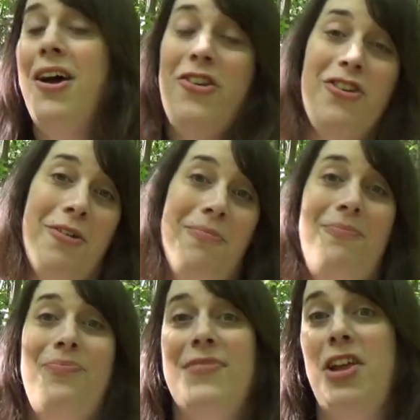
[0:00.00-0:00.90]
So,
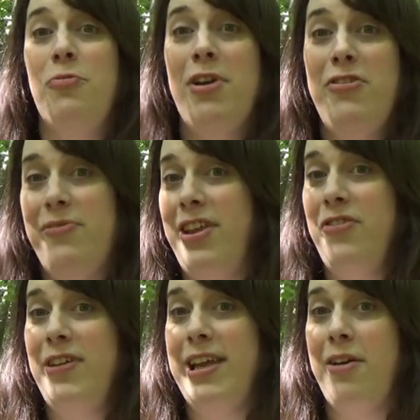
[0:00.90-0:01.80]
the inspiration for this
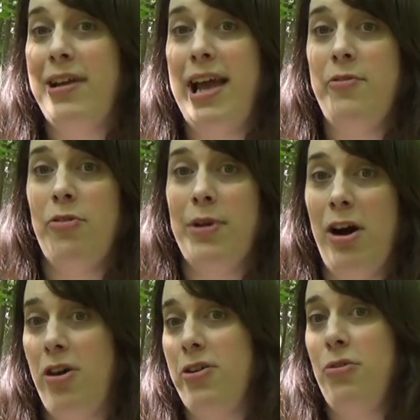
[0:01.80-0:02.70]
video came from an
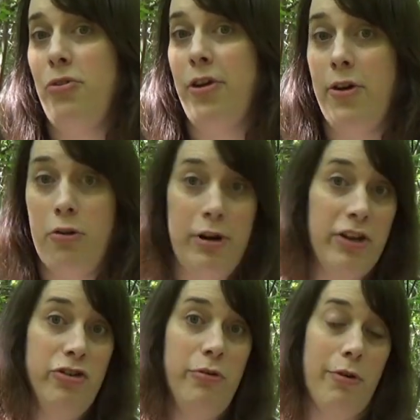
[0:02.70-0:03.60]
article that Creek
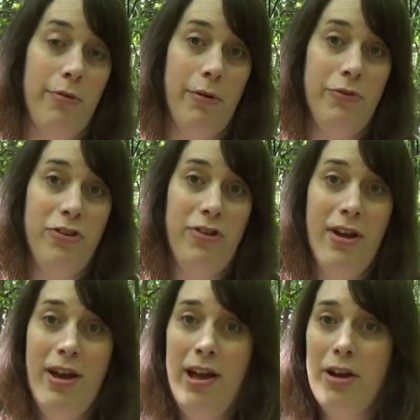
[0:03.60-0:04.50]
Stewart wrote.
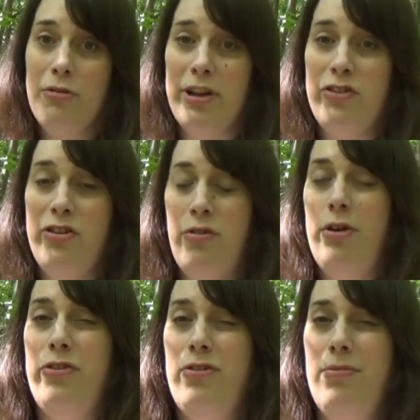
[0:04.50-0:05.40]
Creek
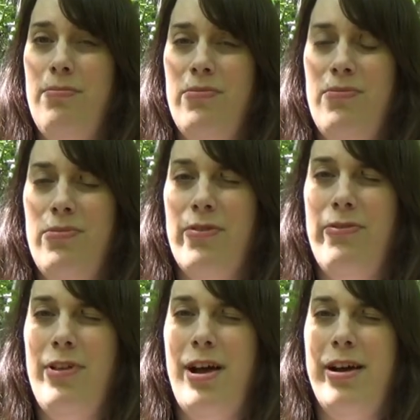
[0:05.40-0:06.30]
Stewart,
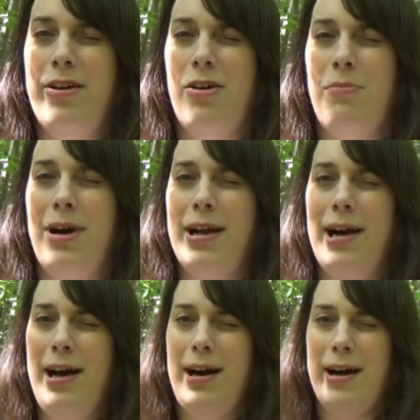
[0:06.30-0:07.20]
fly on my
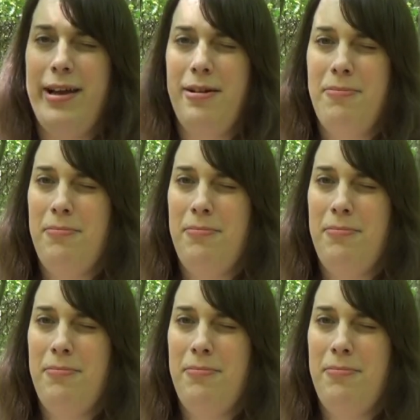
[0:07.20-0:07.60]
eye.